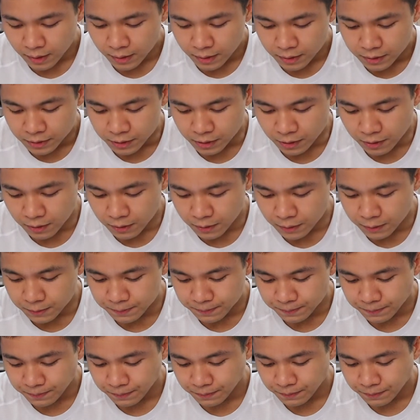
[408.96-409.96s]

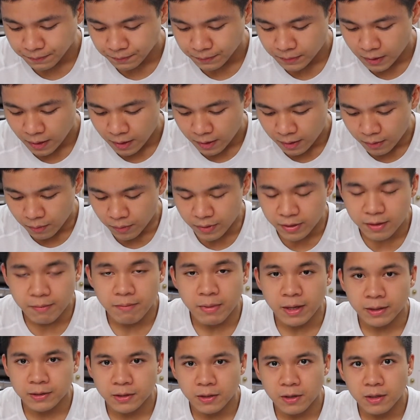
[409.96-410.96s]
So with the
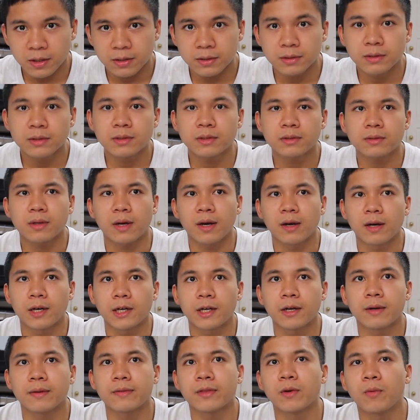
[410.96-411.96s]
Metcons,
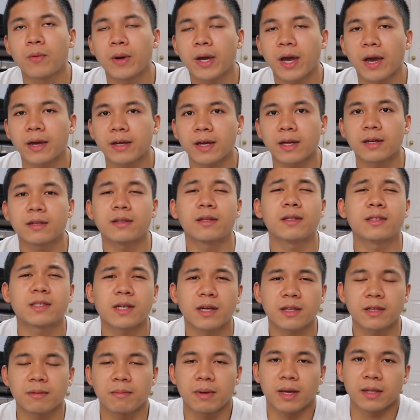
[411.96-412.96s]
the way I kind of
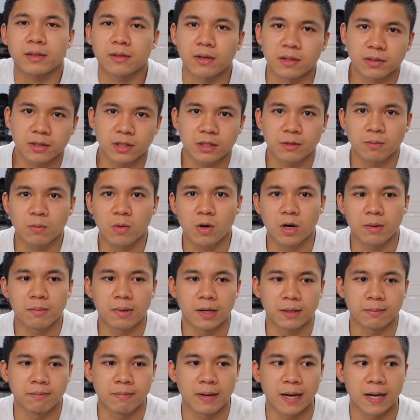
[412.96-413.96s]
design the Metcons is more
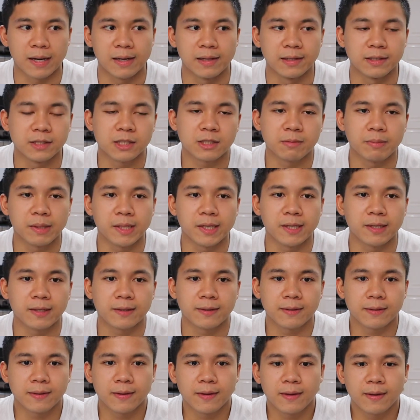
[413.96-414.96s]
about balance,
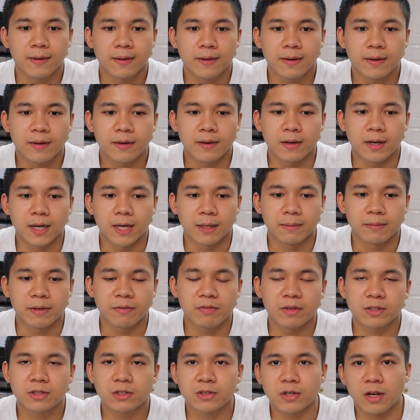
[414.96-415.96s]
meaning
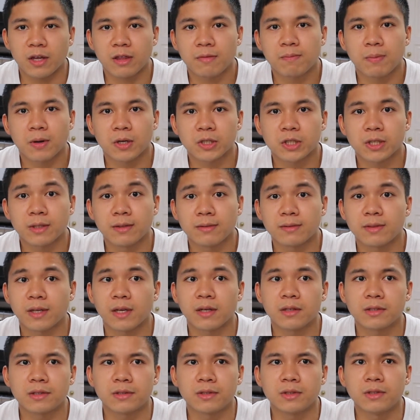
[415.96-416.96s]
if the strength portion
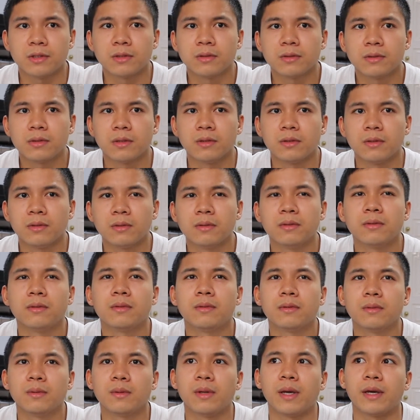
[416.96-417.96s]
entails you to
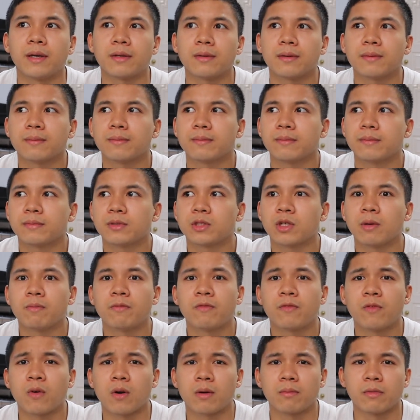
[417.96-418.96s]
do like some
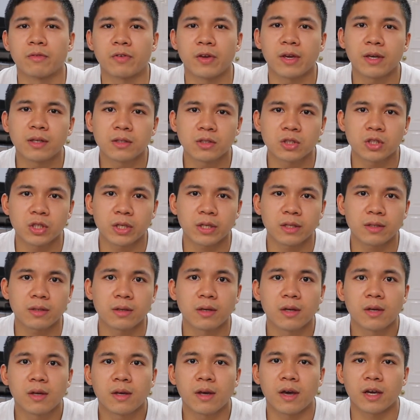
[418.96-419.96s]
form of
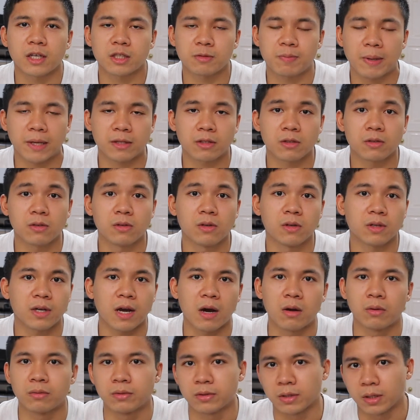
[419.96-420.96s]
hinging, expect to do a
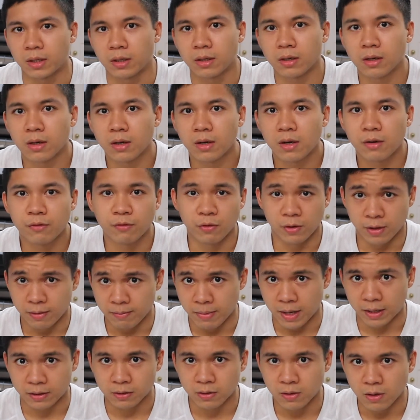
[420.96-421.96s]
counter for the
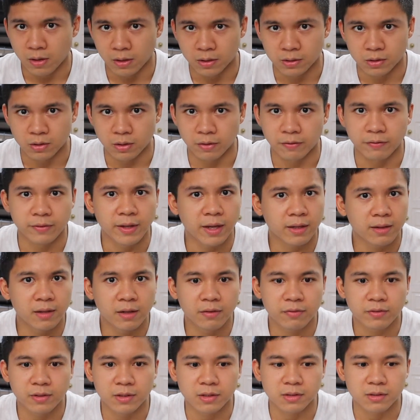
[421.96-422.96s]
Metcon. So if
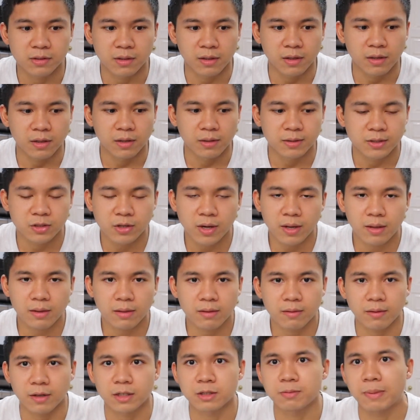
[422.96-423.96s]
deadlift is the
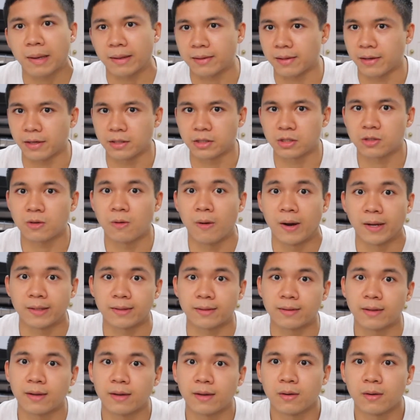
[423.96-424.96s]
strength, expect like a
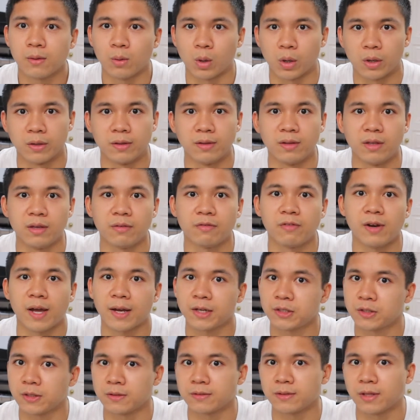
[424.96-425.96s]
squat or a knee
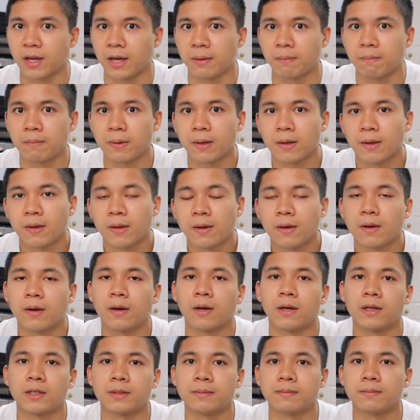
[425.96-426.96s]
flexion type
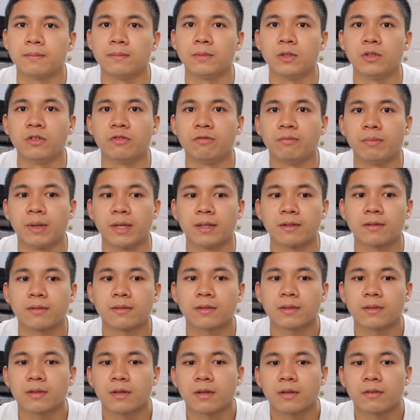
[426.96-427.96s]
movement
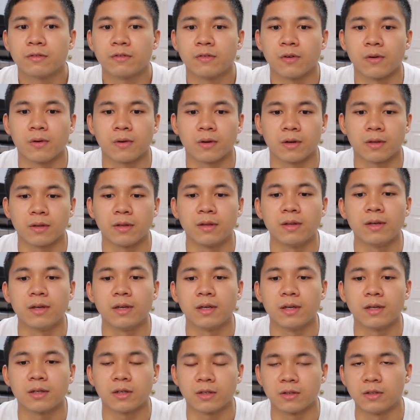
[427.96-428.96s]
for
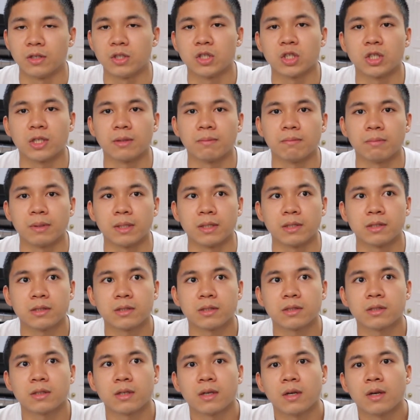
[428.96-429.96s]
the conditioning
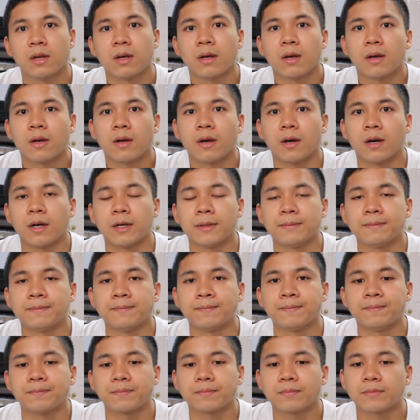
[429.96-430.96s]
piece.
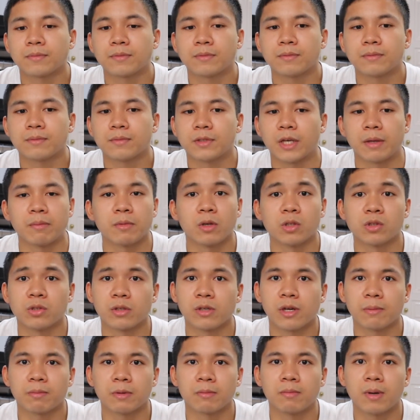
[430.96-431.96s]
Same goes with
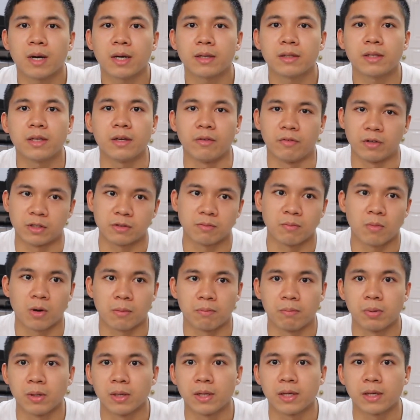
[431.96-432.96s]
the upper body. If it's more
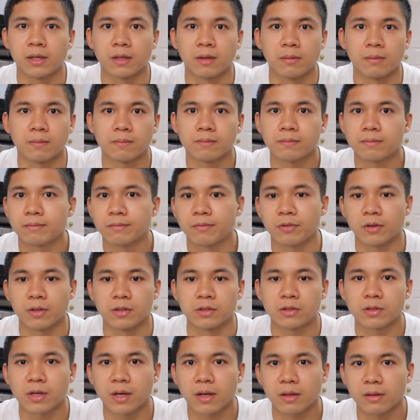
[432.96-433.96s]
pulling for the
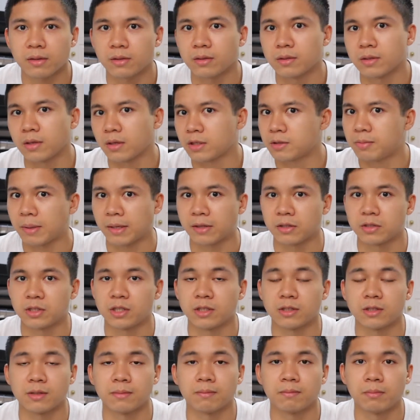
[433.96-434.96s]
strength, expect to
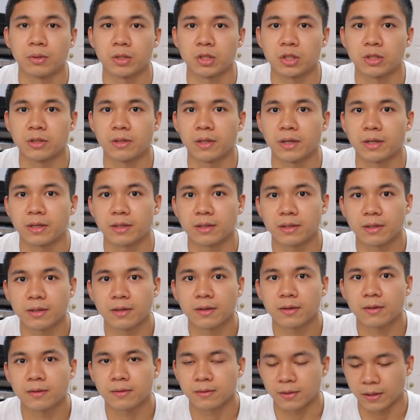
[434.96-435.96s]
see some push there.
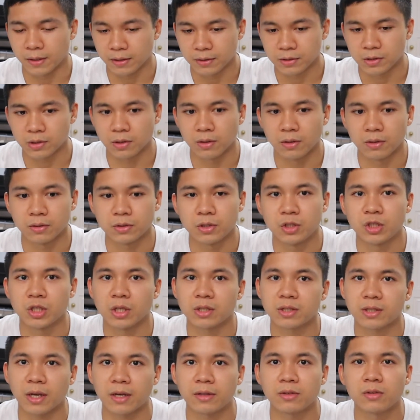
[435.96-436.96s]
Okay, so
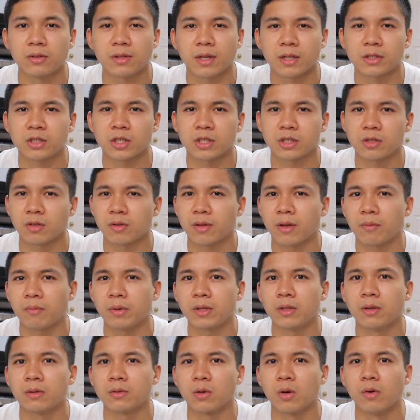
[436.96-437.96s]
I do that just so that we
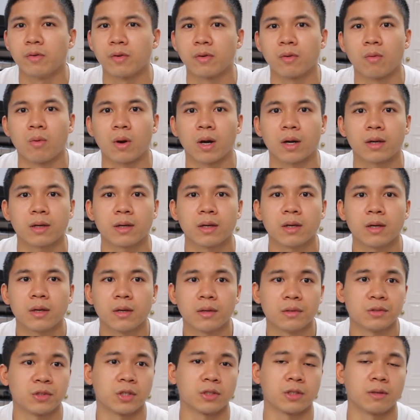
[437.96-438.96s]
don't overwork
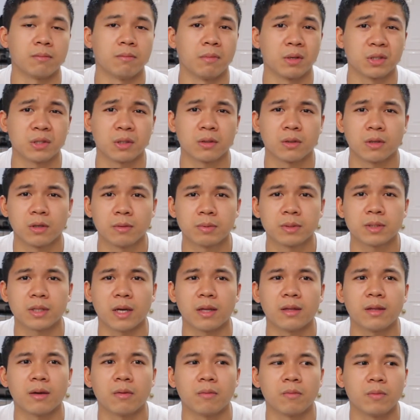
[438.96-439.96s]
certain muscle groups,
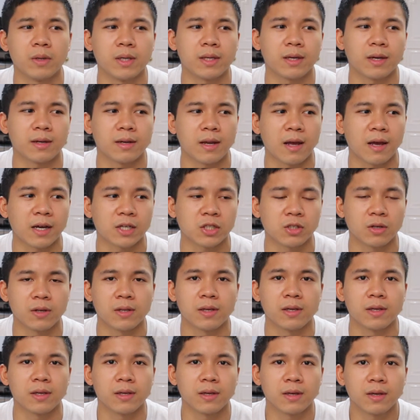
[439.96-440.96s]
and then we can
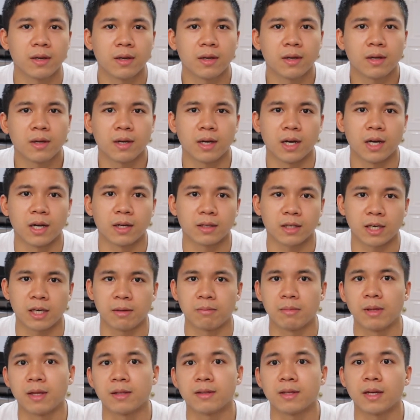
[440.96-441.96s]
actually
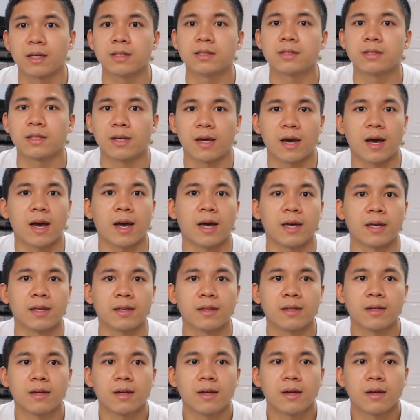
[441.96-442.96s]
keep the intensity
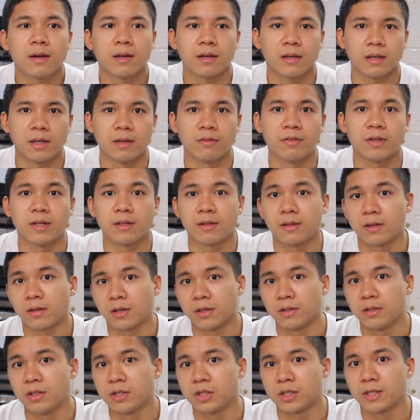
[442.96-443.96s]
high even in the
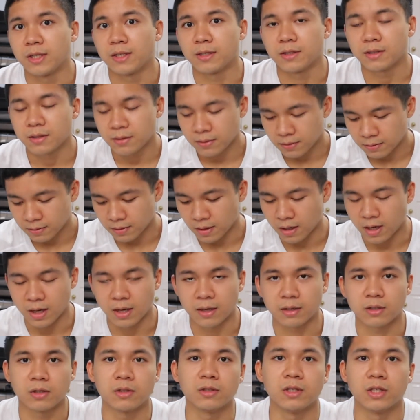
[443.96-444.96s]

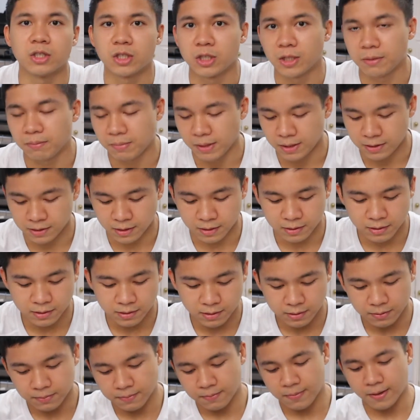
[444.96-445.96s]
conditioning
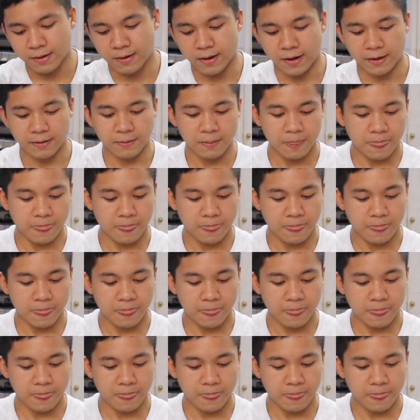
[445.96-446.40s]
pieces, right?